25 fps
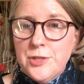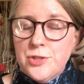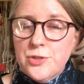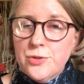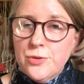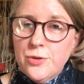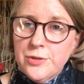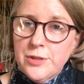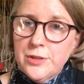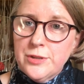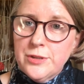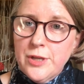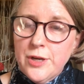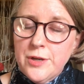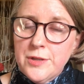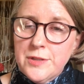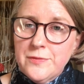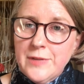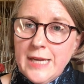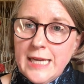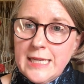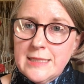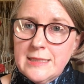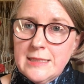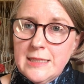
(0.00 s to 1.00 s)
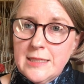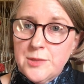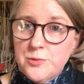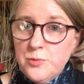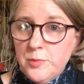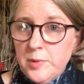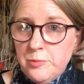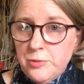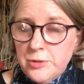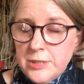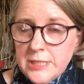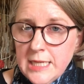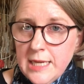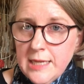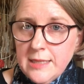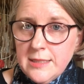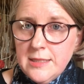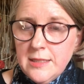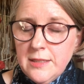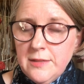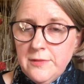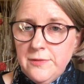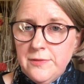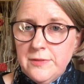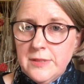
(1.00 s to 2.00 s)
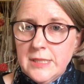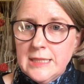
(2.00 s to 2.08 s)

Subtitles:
sure that those vaccines will be protective,